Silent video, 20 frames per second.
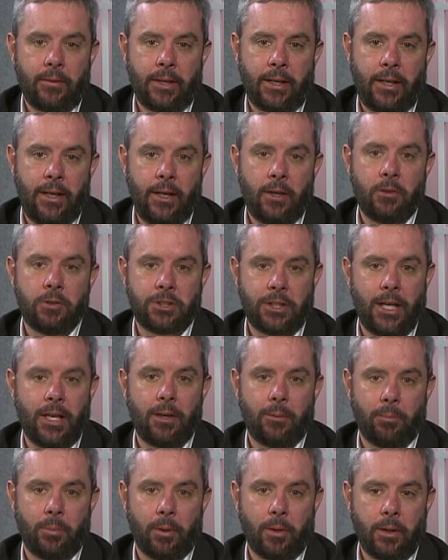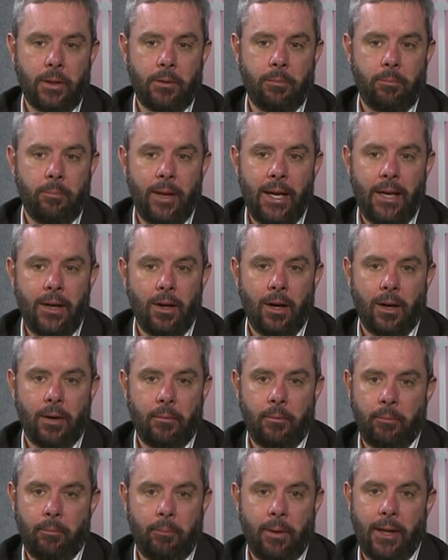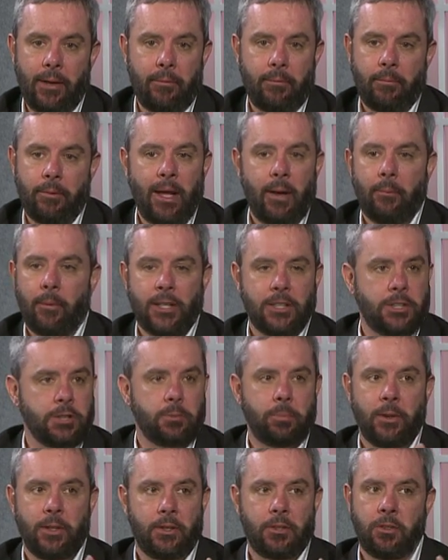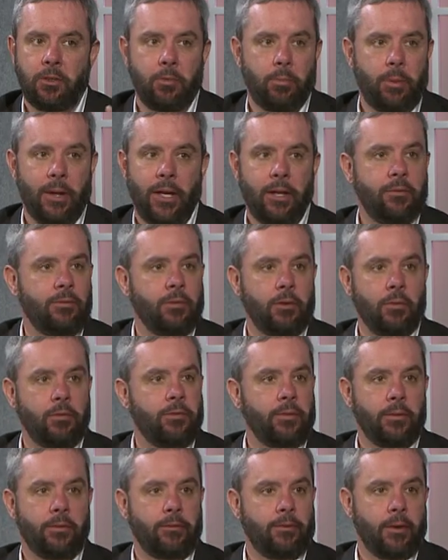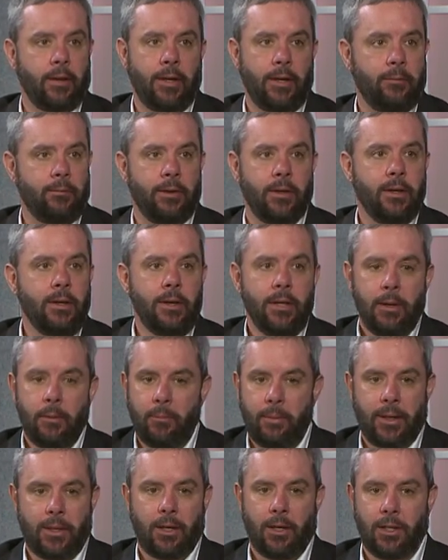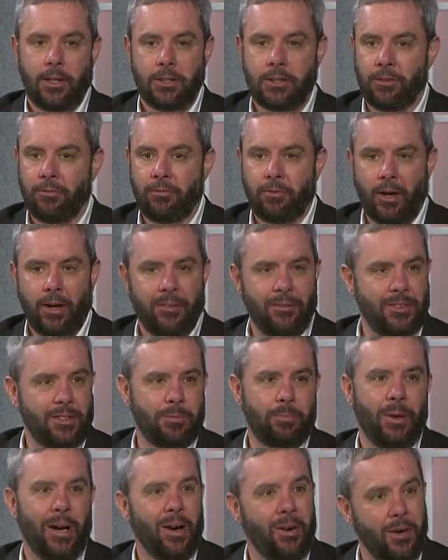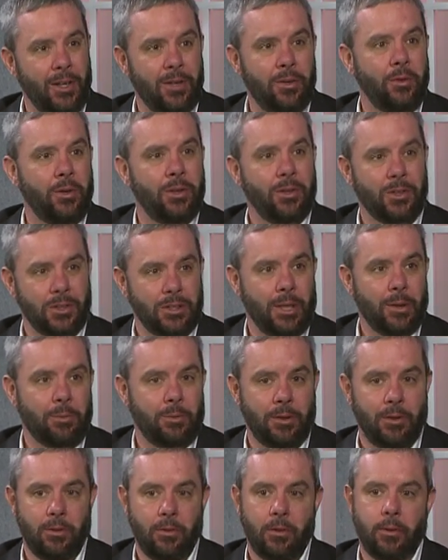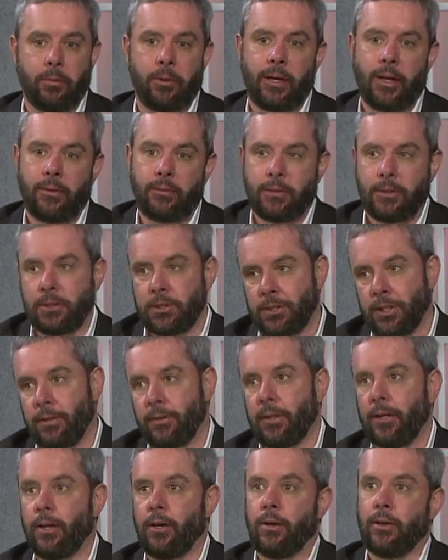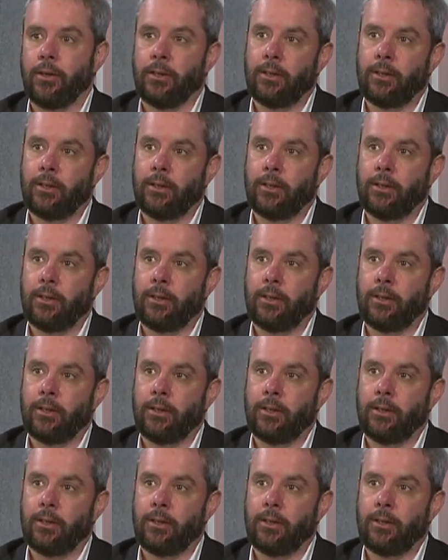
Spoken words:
The kid who's getting bullied might just be too painful for him to, because in front of his parent who he looks up to have to sit there